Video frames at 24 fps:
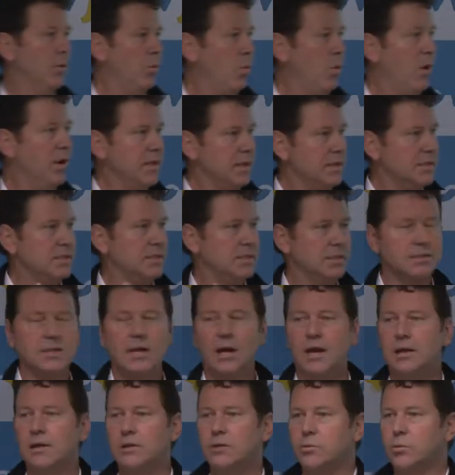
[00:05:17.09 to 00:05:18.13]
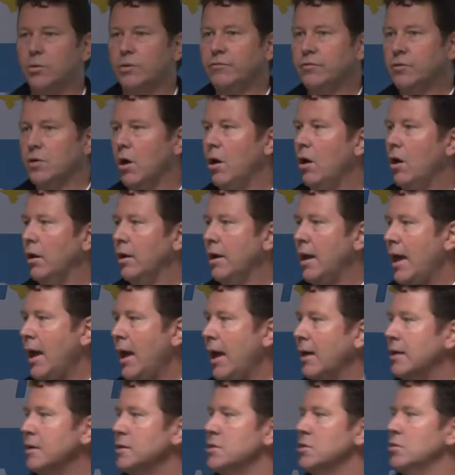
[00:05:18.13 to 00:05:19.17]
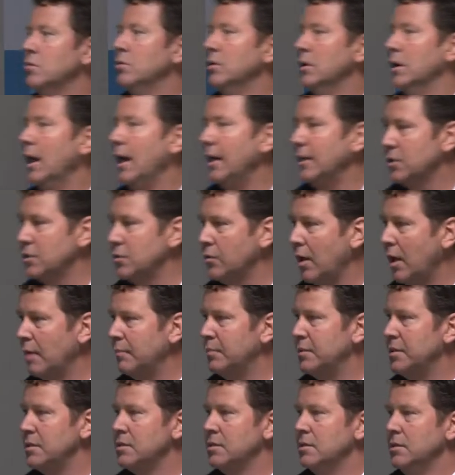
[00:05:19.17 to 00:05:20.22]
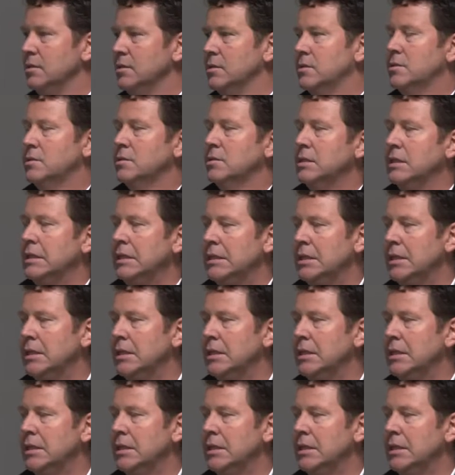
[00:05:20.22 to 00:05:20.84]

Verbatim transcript: What is the data that we've got? How does it relate to our business?